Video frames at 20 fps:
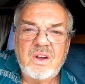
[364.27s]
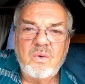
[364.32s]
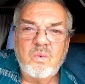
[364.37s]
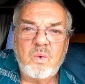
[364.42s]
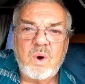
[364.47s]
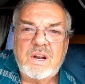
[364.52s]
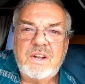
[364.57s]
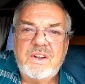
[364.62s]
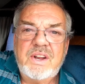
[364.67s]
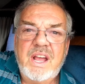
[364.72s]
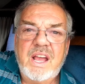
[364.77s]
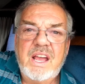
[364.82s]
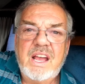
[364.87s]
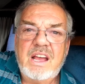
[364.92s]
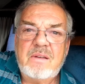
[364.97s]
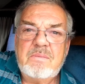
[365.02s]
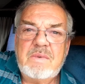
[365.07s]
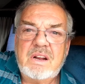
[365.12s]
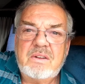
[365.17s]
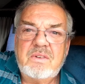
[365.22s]
One day
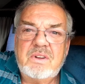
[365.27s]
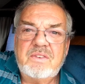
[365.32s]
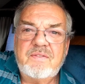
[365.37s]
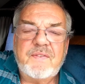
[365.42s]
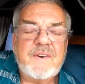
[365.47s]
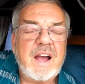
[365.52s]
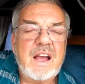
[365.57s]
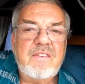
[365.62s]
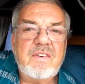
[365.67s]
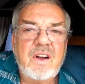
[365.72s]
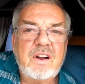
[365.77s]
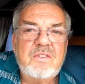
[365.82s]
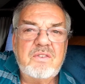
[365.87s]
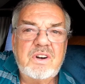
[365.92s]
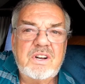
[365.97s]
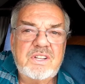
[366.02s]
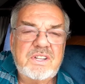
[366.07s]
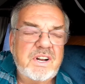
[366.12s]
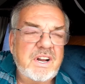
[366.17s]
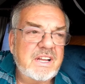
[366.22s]
I'm at
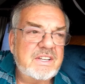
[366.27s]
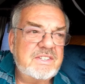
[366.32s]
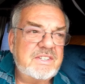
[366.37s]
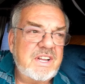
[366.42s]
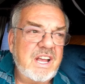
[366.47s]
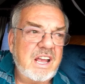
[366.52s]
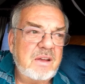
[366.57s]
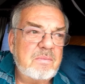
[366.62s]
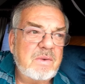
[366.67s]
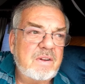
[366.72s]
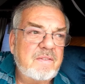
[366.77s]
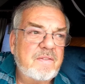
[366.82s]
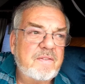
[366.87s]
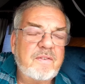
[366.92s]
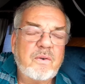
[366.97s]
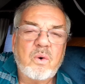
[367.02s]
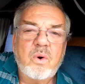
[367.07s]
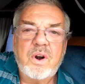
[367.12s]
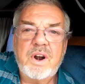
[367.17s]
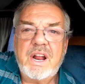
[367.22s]
500 and the next day I'm at
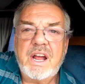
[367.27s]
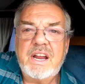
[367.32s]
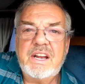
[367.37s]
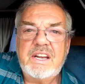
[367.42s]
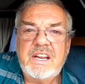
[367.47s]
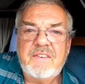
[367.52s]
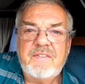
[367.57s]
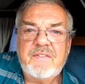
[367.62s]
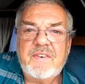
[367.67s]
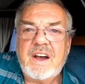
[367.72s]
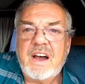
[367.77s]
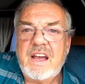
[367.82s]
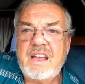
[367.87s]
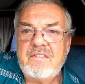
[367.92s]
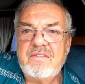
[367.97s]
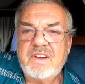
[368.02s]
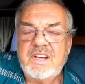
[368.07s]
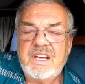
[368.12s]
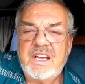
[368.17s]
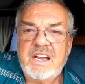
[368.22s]

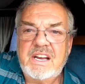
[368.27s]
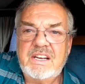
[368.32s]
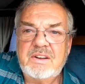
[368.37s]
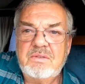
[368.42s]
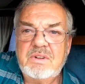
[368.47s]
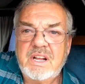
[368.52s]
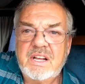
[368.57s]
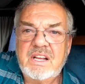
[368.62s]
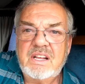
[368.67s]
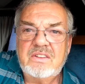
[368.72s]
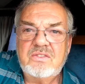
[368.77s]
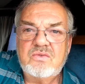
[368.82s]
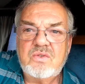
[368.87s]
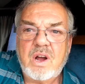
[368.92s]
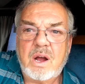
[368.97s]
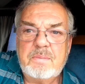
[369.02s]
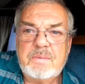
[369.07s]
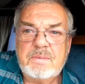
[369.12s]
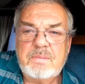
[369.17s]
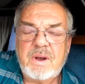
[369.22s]
495 again, it
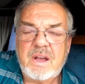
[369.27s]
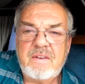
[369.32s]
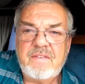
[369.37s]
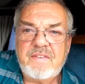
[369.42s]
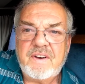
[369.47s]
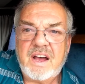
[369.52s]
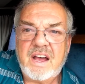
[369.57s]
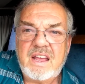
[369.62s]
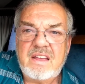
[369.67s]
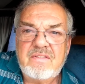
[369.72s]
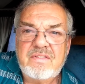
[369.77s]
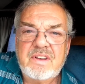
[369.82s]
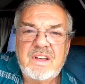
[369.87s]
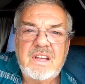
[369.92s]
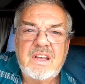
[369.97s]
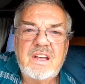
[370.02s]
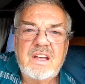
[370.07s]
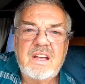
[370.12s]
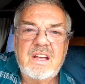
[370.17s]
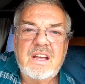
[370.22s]
drops by five.
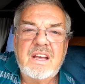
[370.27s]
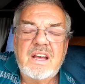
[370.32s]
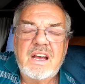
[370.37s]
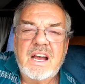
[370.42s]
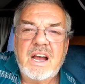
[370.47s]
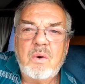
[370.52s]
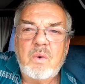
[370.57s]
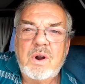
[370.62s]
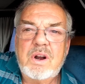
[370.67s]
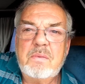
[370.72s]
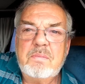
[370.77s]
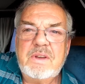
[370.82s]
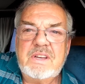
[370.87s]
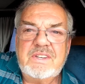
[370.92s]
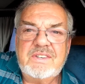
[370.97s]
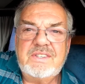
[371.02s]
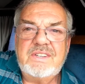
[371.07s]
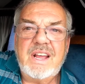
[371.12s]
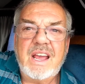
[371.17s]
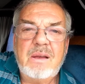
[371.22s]
I want to be
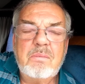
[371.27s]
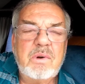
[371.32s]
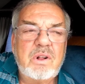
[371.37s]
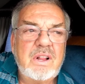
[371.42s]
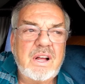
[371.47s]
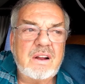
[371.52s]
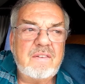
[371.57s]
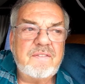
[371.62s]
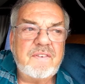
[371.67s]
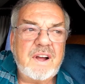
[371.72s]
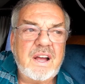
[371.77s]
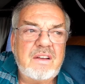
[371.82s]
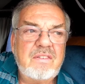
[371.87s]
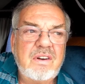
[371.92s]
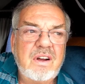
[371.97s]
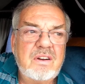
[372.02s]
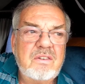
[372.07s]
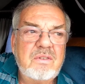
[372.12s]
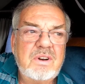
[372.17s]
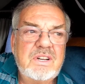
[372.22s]
stable at
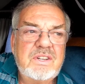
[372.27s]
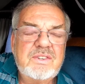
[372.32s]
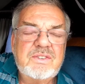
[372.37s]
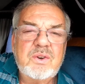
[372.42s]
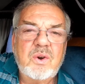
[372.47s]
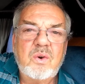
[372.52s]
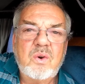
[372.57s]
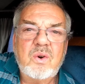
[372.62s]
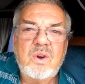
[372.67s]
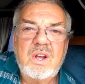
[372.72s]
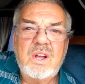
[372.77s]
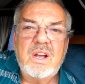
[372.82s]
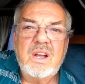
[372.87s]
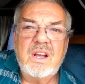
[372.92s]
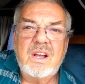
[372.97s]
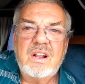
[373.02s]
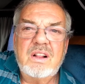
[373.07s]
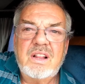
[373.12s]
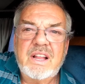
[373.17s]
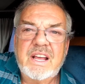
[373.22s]
500, so
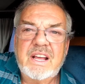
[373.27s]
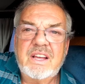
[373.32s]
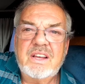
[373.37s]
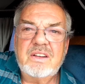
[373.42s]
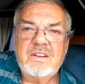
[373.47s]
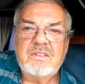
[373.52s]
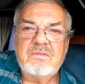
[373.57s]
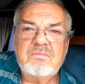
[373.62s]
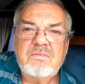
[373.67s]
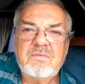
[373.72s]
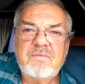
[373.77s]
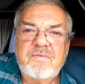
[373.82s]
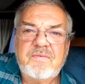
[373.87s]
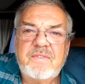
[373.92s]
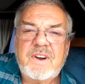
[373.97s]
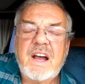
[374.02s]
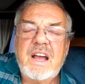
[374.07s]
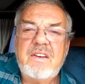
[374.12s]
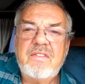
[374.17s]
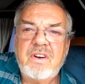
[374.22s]
like
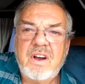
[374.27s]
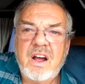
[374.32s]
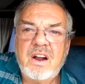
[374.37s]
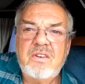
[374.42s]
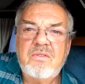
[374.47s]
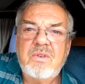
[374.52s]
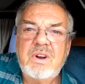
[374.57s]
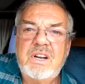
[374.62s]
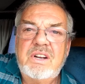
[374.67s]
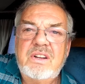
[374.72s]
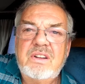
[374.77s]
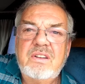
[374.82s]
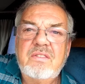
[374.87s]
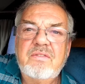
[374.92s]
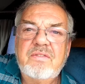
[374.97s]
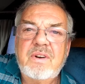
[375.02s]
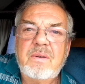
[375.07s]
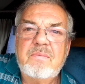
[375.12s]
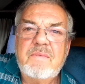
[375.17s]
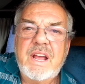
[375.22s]
500
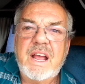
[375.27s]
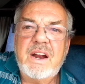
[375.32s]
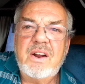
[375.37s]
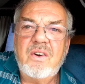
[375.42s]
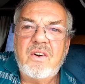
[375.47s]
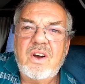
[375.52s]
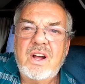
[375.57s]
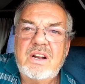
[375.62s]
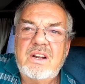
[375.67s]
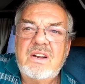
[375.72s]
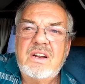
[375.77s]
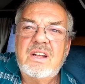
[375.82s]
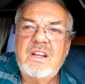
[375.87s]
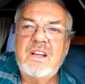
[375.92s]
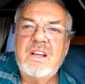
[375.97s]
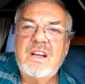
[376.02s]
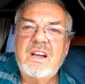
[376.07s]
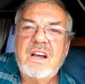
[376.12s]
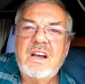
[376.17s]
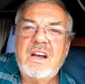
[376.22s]
from then on.
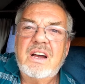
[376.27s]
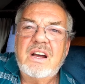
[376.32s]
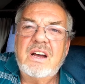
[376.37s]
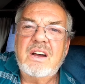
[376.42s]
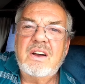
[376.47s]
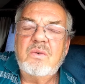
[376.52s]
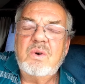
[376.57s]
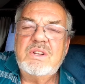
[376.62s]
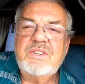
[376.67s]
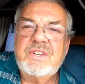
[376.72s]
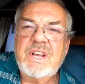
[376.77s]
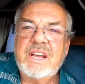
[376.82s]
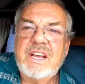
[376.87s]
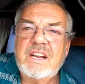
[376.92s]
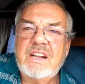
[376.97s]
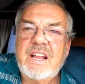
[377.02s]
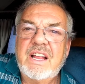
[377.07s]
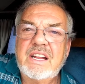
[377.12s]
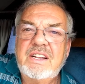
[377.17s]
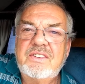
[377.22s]
Once I
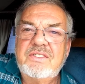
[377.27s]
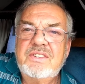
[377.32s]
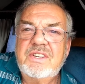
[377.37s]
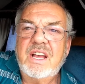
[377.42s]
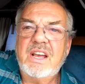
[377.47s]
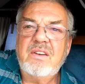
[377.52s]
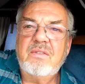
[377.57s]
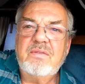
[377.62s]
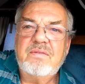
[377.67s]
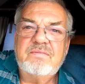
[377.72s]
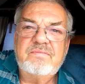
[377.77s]
get like say